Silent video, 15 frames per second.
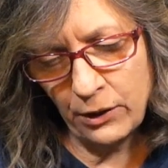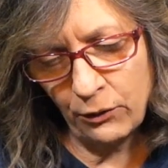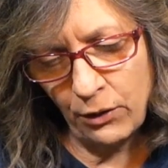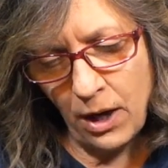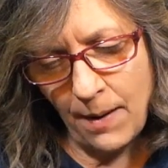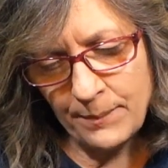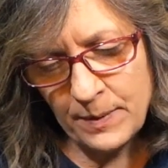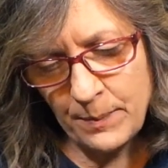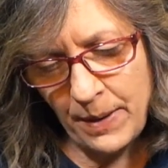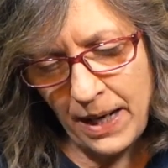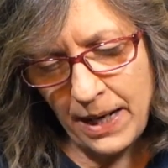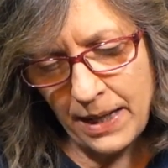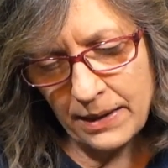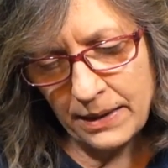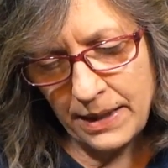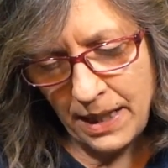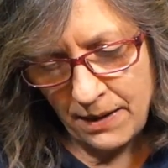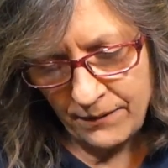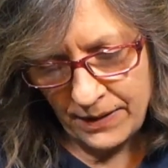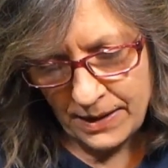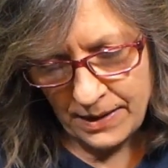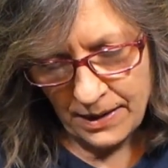Cropped Pant,
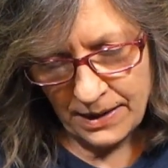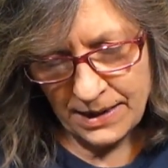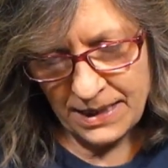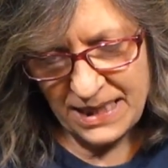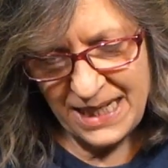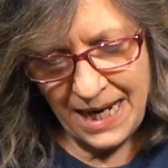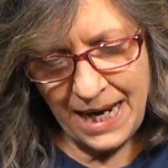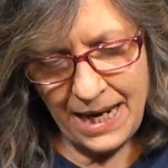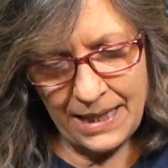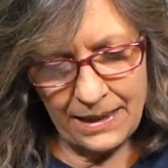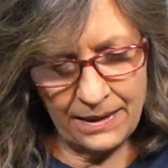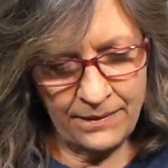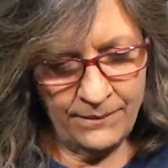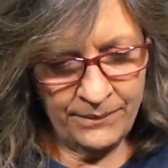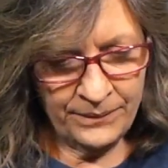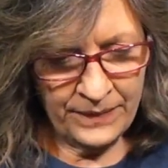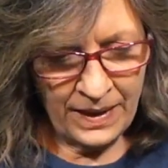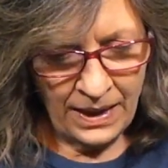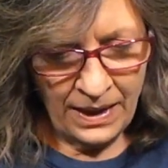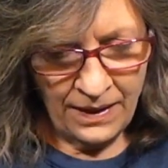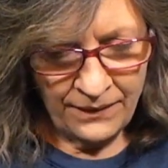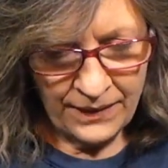Navy size 10.
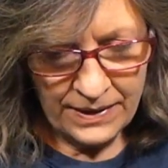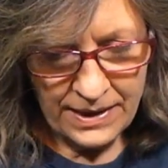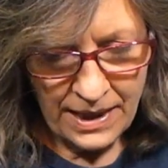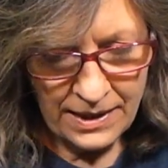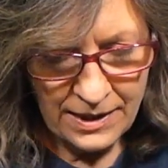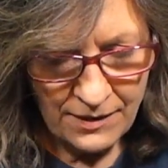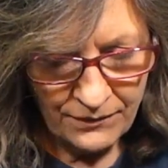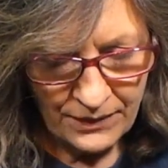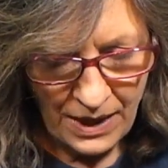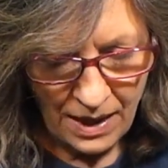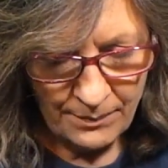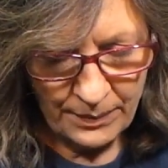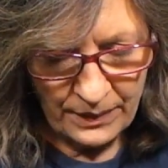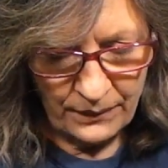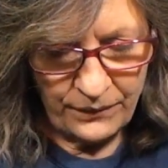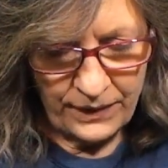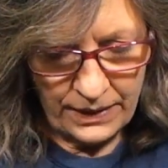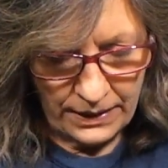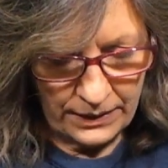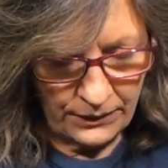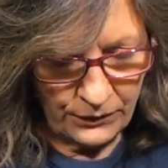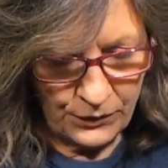The tents have not been
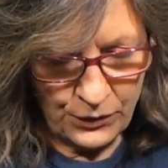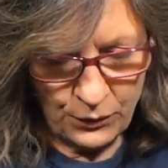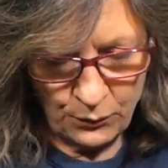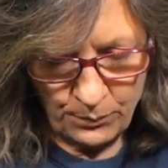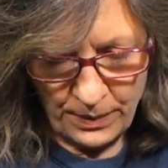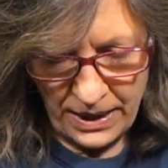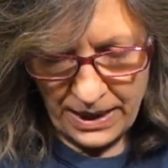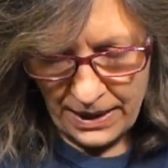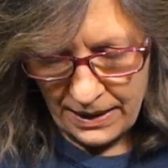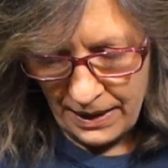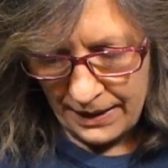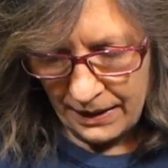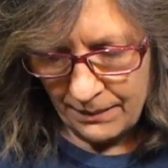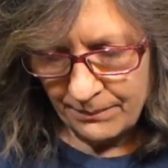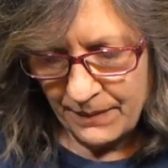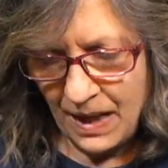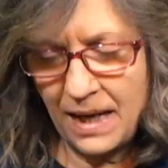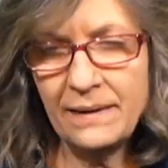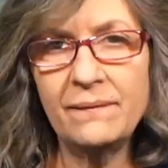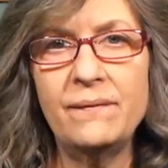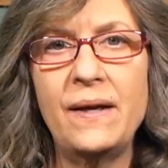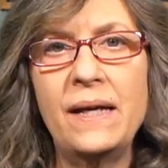fitting. They're too big, and I'm
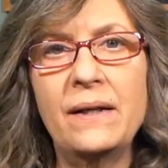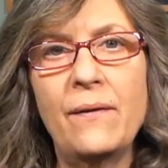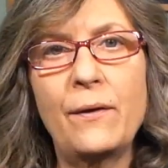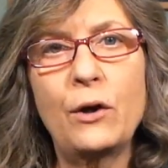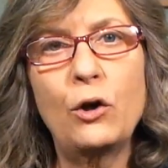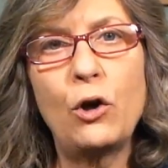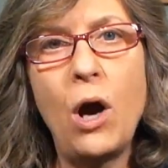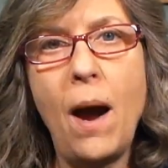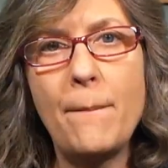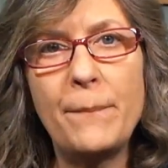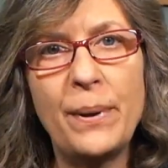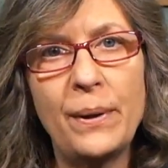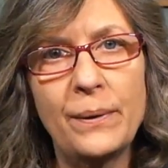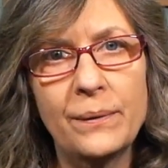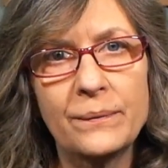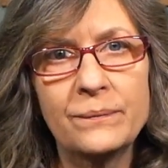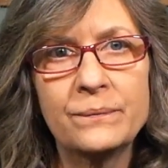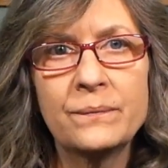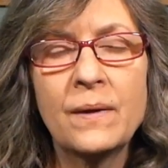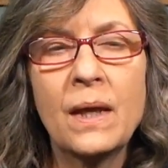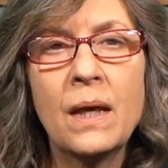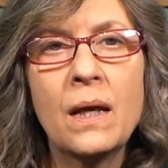not a fan of the crop
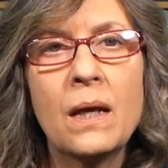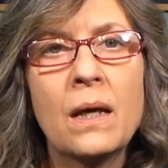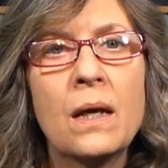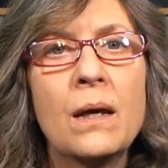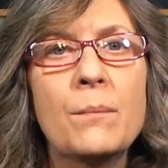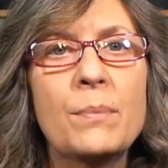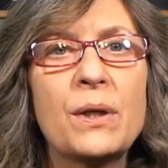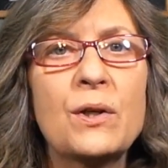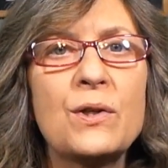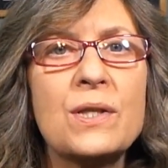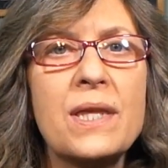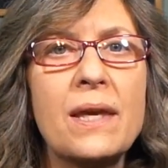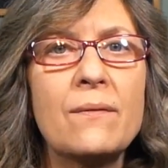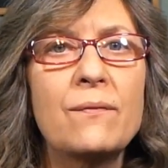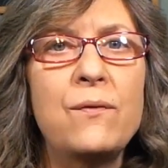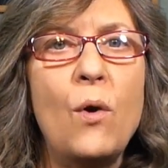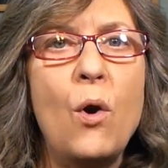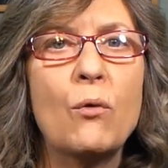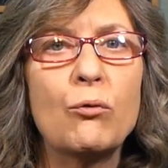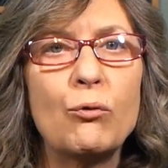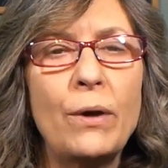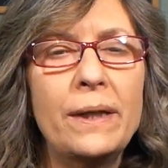because they
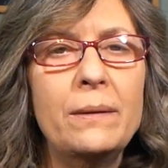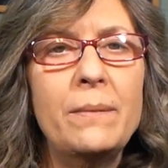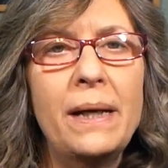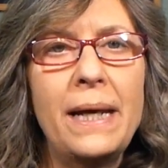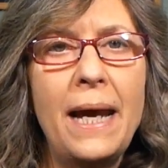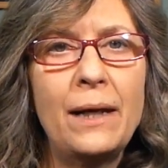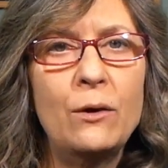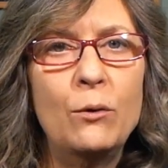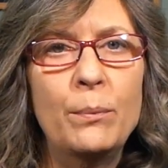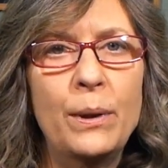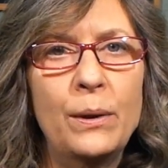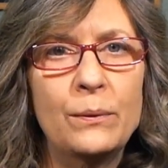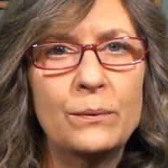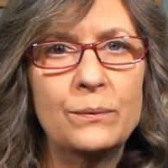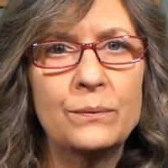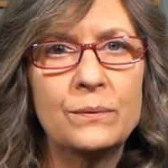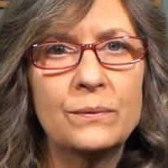fall right at my ankle bone.